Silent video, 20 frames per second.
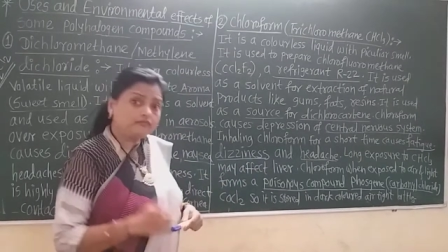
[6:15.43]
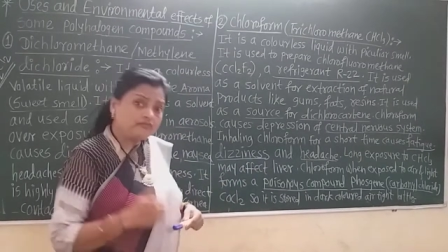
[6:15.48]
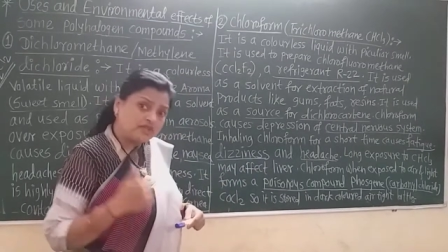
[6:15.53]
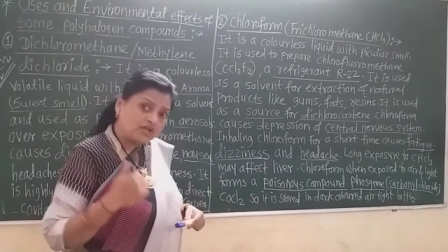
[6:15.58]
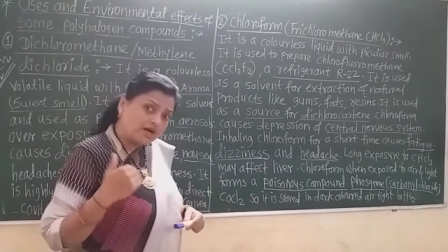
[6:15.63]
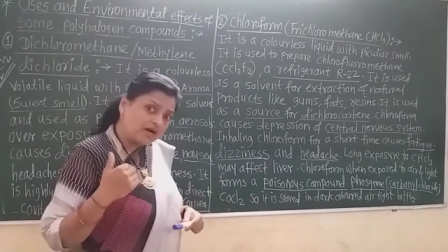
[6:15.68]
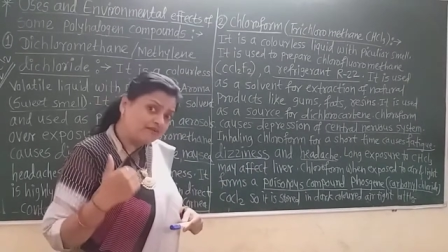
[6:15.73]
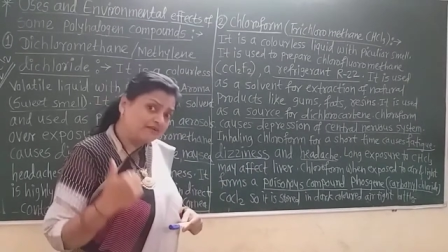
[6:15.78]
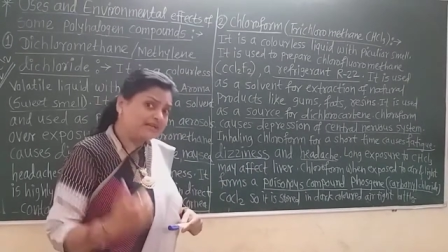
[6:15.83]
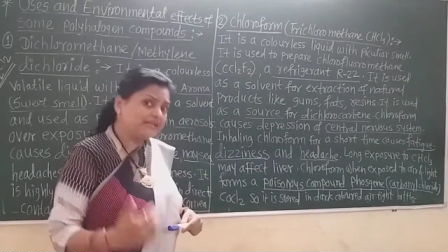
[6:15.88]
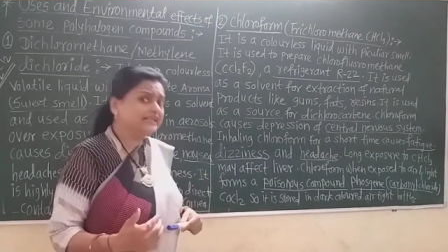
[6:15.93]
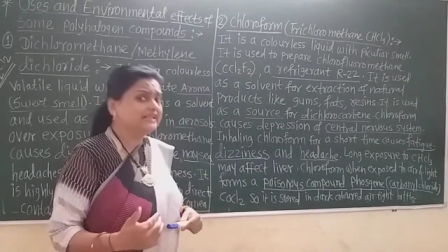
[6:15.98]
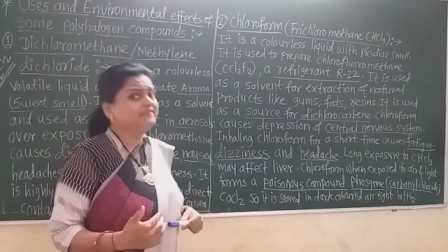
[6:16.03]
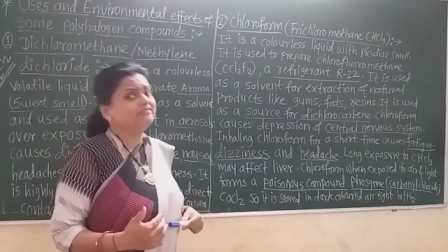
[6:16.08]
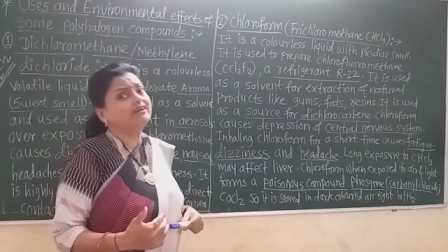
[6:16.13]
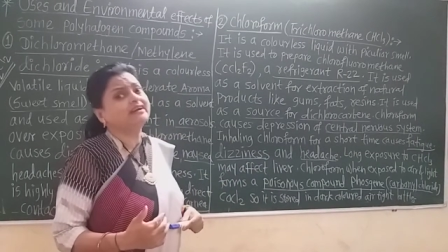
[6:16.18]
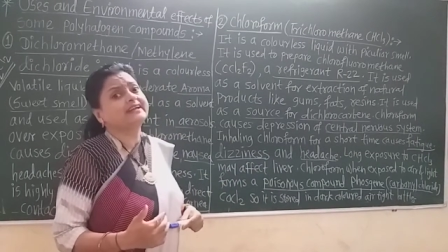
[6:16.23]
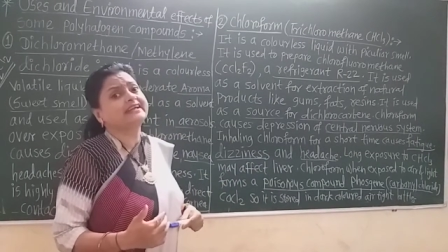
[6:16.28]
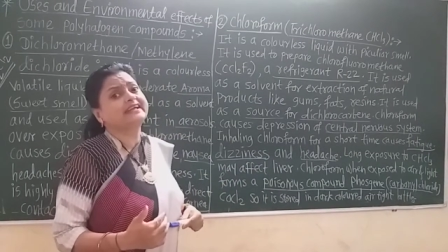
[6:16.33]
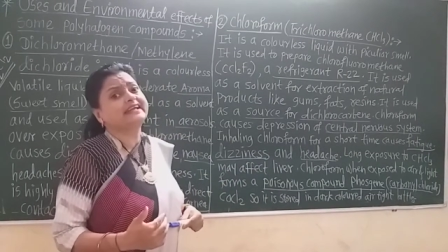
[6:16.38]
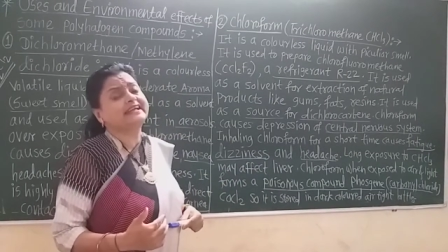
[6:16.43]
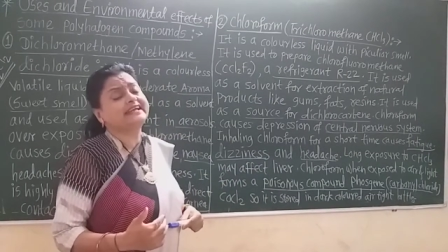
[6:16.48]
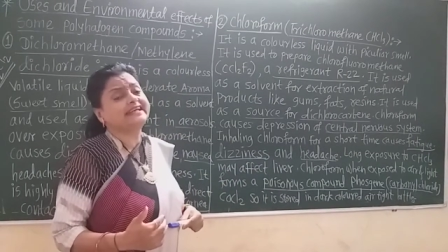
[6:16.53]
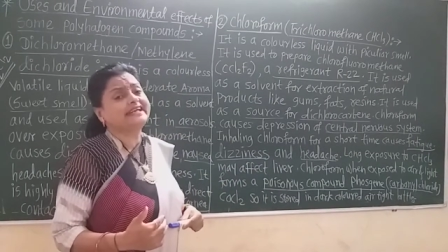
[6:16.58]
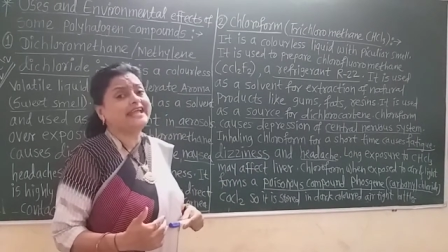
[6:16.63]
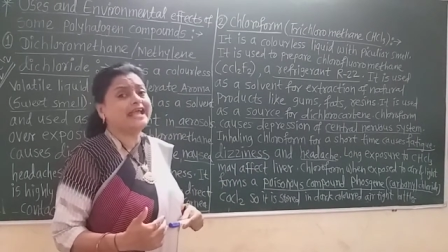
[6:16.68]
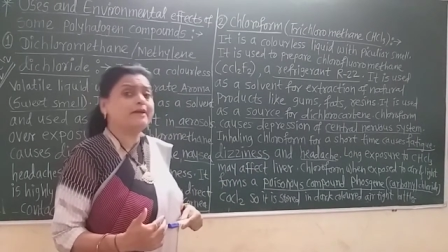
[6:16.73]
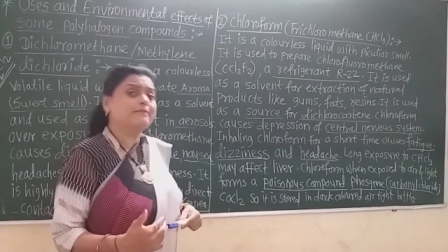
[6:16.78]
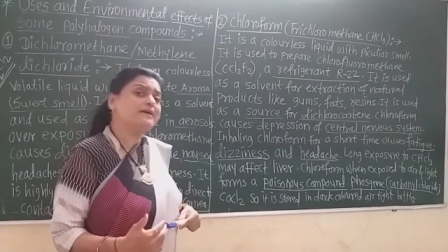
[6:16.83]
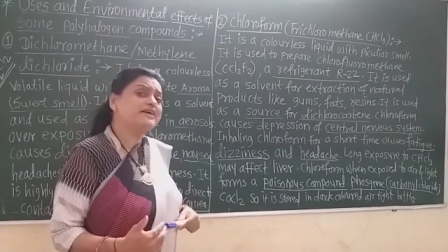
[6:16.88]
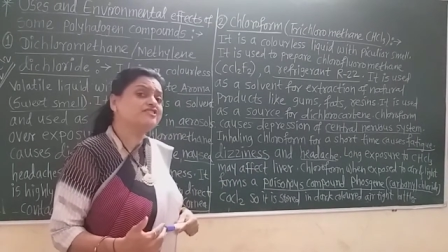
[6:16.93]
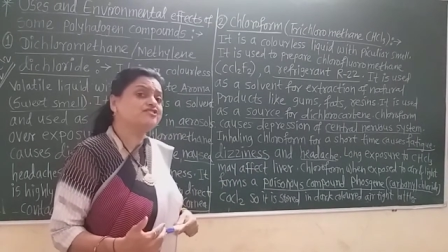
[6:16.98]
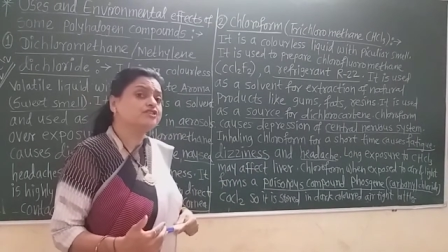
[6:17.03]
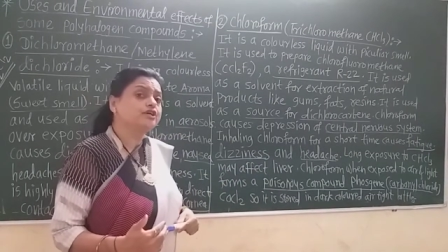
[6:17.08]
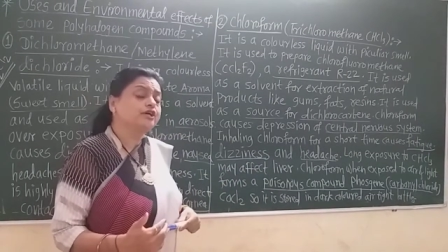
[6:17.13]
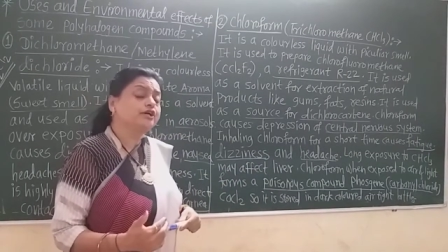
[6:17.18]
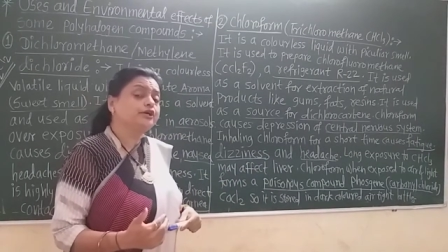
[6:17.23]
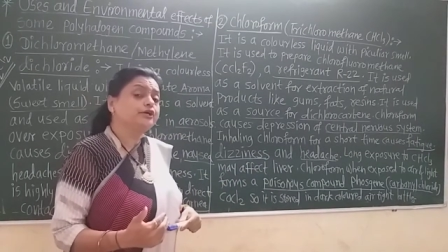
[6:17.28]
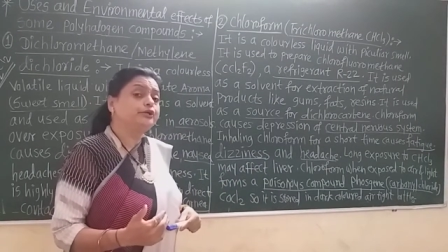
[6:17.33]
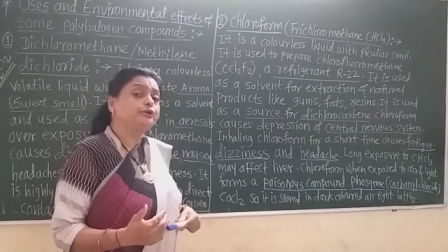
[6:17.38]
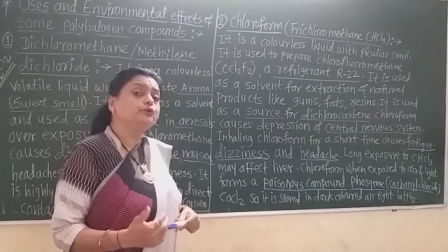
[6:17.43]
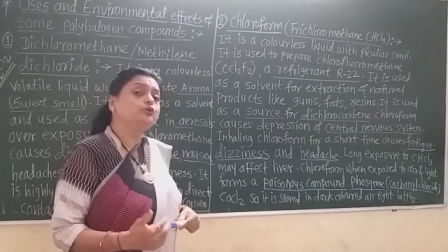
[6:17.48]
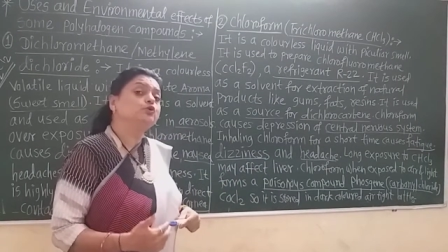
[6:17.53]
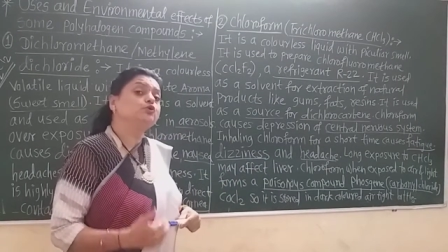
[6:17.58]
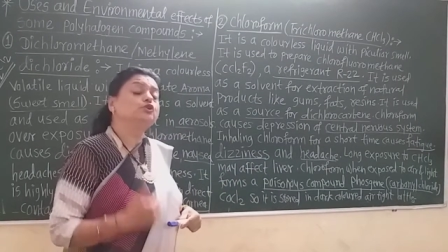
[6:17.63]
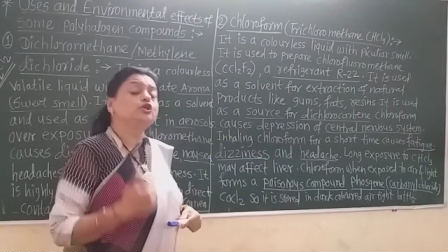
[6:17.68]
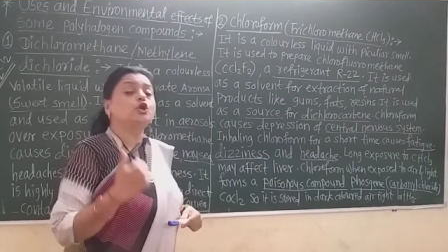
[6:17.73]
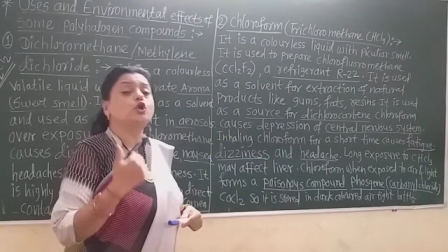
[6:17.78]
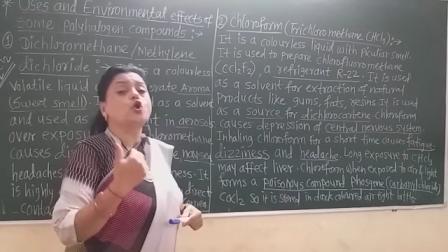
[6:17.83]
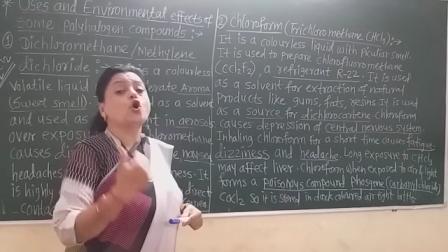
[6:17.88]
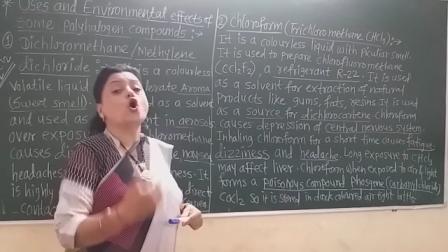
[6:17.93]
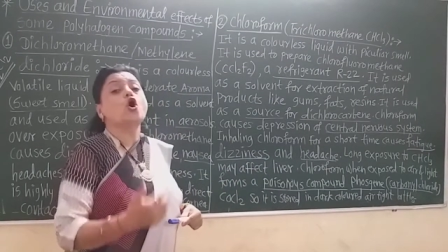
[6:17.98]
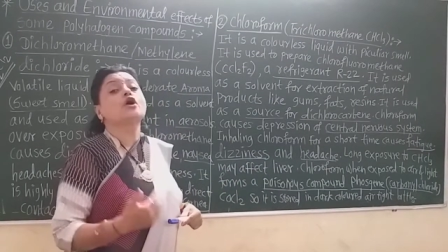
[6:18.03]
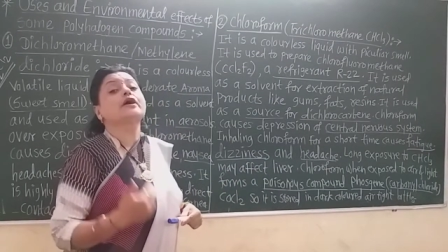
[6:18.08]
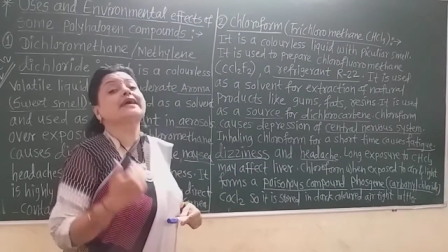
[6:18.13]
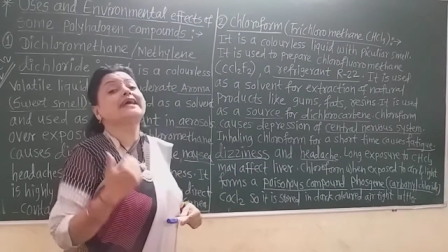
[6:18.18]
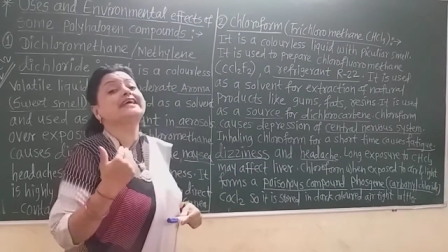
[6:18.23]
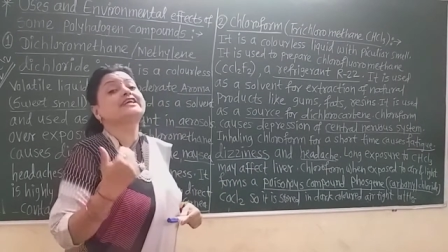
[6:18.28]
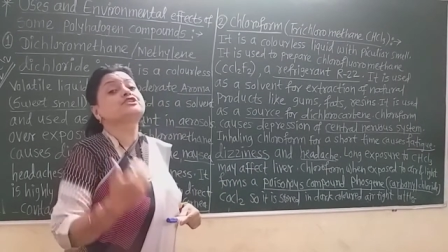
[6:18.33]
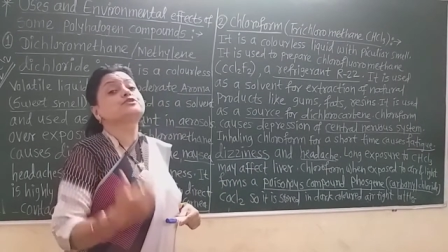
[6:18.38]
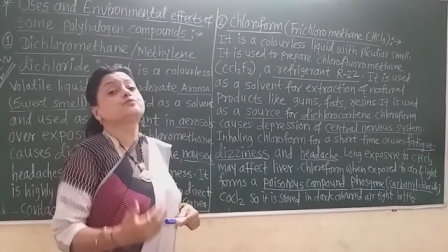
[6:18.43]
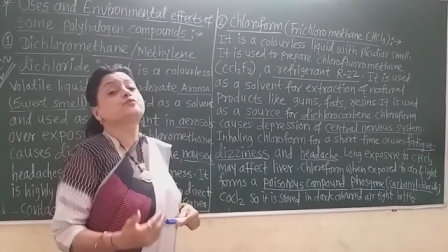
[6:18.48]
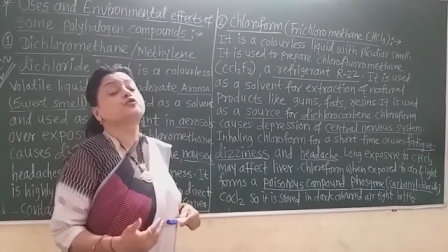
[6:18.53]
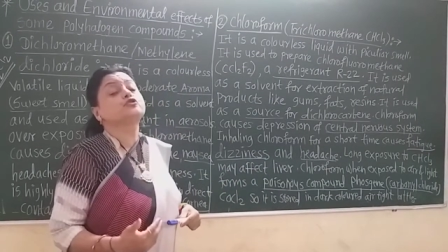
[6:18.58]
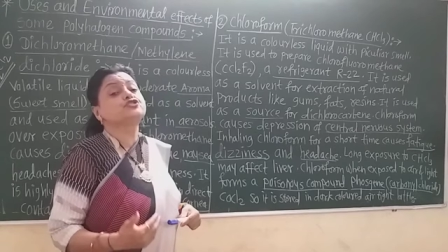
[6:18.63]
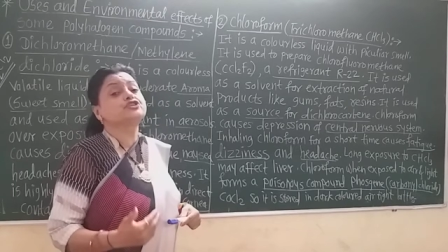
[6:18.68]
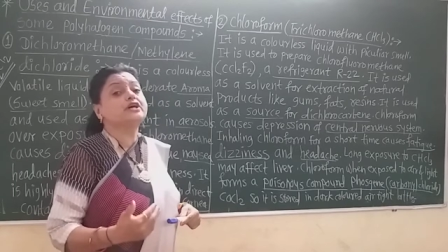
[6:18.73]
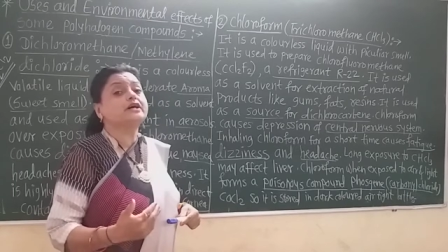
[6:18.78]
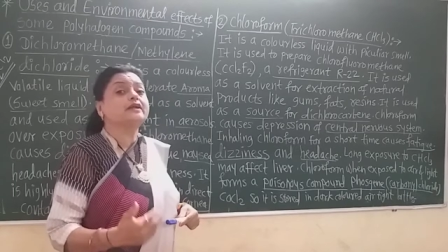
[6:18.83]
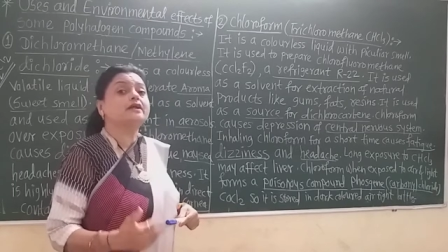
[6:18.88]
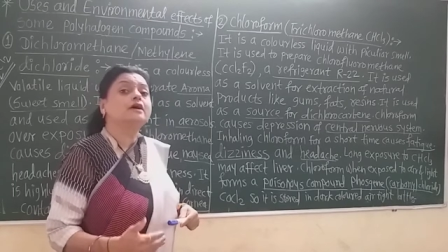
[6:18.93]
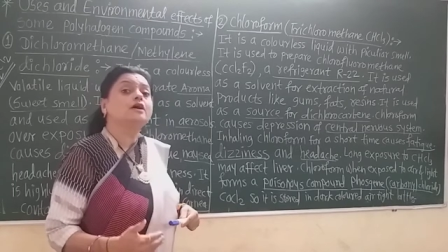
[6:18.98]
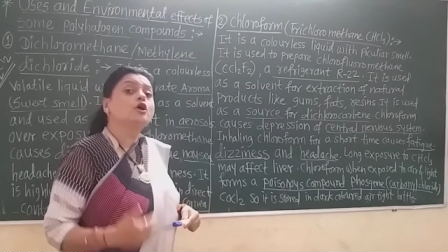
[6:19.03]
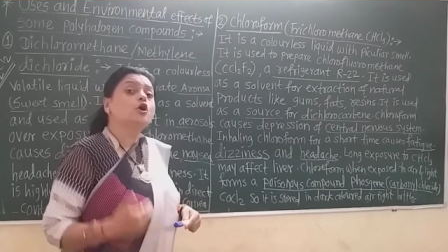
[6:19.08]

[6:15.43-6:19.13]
Our liver get damaged due to the long exposure